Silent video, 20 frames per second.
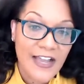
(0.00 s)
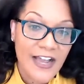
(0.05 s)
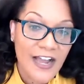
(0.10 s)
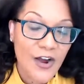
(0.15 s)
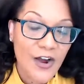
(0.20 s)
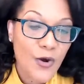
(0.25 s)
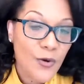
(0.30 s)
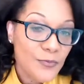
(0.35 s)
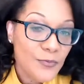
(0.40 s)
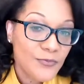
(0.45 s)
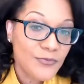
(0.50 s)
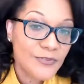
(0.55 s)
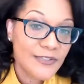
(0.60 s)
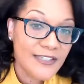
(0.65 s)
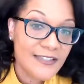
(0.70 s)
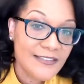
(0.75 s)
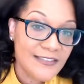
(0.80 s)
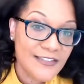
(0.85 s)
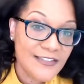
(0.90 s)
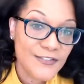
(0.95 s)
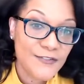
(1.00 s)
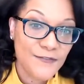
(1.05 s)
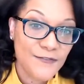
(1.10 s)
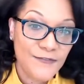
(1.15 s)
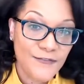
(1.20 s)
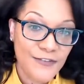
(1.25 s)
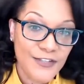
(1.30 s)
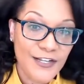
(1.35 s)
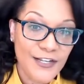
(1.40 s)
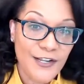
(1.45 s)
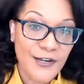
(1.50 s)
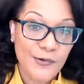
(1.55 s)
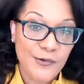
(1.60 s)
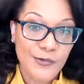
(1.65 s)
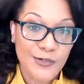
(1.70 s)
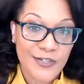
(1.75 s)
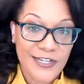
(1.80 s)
Hopefully this video will